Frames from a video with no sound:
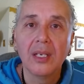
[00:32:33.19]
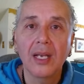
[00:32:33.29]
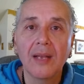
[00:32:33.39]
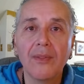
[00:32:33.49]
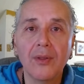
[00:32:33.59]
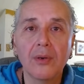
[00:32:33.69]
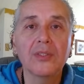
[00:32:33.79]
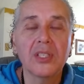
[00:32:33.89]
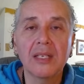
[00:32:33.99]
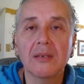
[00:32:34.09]
And
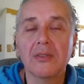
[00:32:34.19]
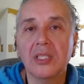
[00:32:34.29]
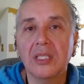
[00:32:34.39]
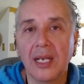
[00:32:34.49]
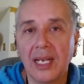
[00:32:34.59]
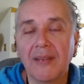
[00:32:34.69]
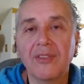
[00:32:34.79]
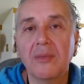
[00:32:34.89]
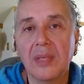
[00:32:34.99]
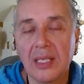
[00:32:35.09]
those energies have
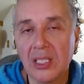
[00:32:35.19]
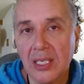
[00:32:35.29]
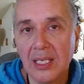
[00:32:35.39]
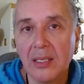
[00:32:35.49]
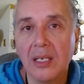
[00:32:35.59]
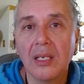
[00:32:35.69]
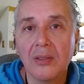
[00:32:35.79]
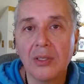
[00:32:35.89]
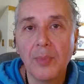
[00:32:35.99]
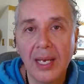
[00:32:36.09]
to mix in
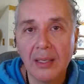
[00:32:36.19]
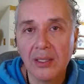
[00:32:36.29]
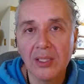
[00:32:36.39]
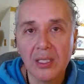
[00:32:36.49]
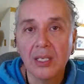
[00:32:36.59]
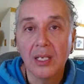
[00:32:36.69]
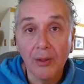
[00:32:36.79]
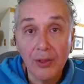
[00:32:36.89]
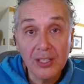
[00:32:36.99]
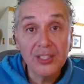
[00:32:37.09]
to balance
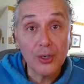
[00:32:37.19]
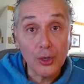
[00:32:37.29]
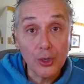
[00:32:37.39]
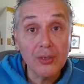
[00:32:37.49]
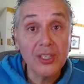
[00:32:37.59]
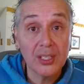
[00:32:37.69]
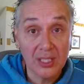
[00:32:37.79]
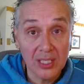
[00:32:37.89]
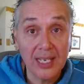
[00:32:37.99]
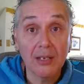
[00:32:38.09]
this earth
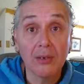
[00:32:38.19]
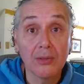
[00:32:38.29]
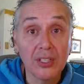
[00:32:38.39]
cycle,